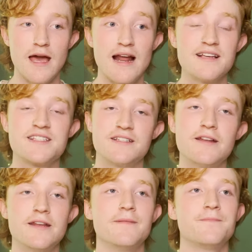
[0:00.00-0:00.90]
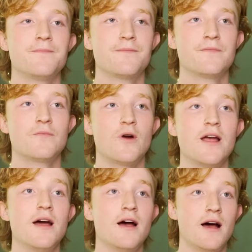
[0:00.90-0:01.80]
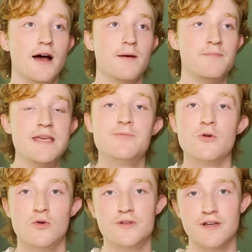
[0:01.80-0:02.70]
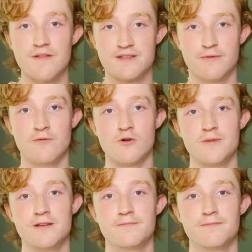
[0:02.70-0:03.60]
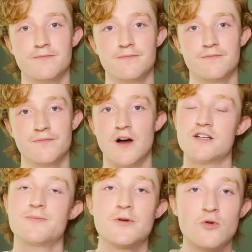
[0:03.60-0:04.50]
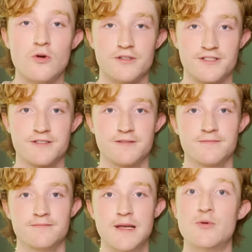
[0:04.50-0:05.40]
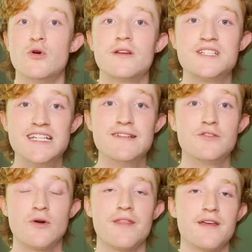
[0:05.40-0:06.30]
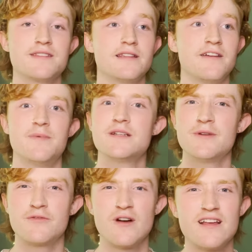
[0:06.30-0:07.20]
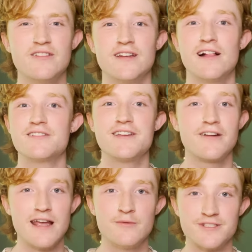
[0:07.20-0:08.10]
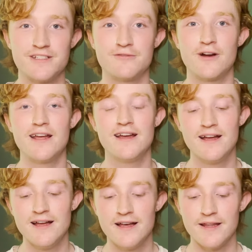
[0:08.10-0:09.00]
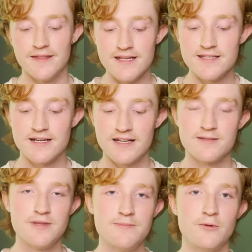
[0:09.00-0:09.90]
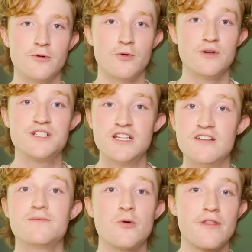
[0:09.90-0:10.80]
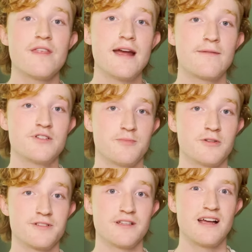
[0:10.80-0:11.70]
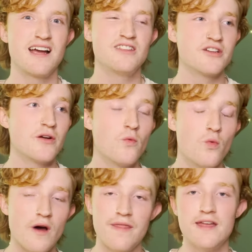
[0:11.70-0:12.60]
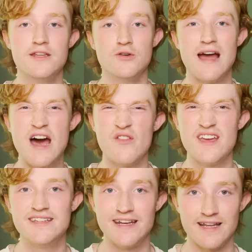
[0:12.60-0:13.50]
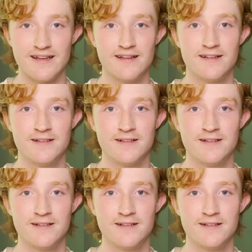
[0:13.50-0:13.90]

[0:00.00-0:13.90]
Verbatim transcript: And I studied, right? People who had done this before me. Entrepreneurs, people who had achieved great things in life, Benjamin Franklin, Alexander Hamilton, right? These kinds of people who achieve more than the average person. I look at what they do, how they did it.